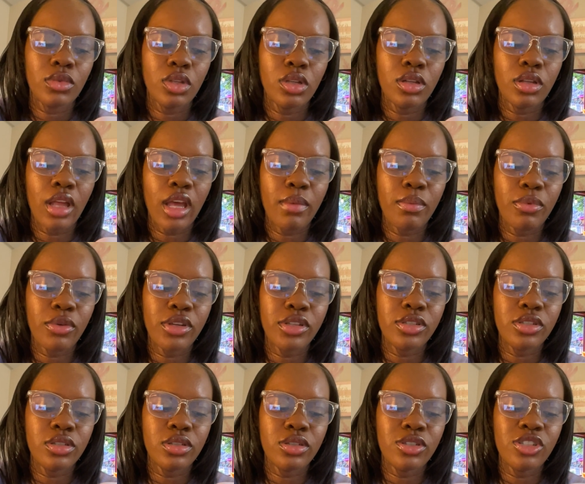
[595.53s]
Light press
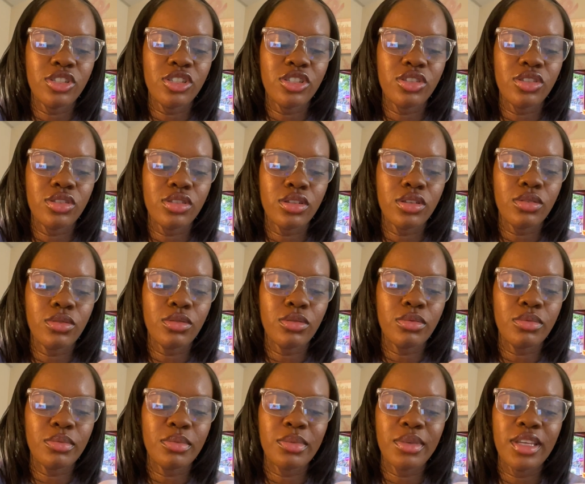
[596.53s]
to adjust zoom,
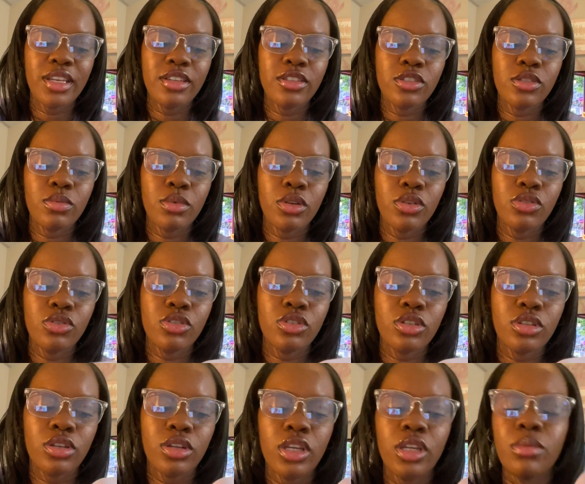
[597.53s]

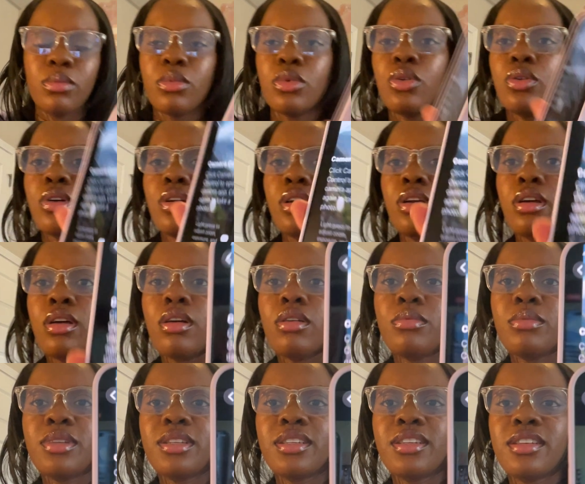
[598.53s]
exposure, and more. Oh
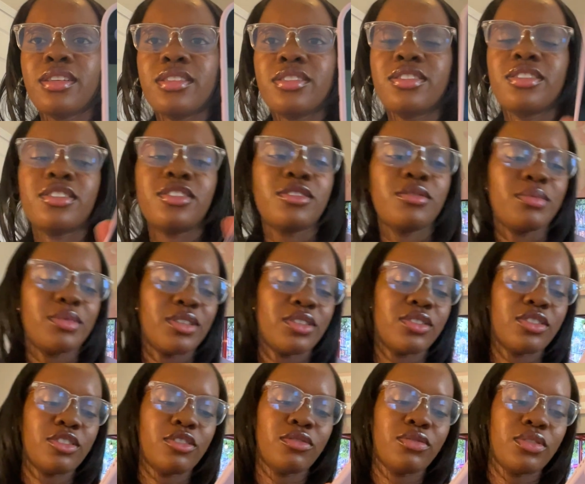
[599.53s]
my gosh, that should be so
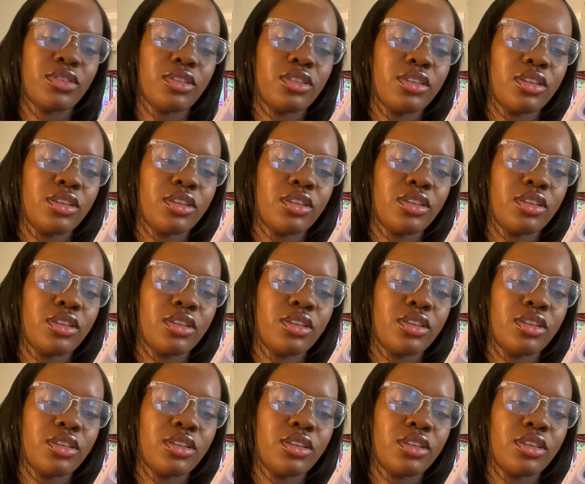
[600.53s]
fun.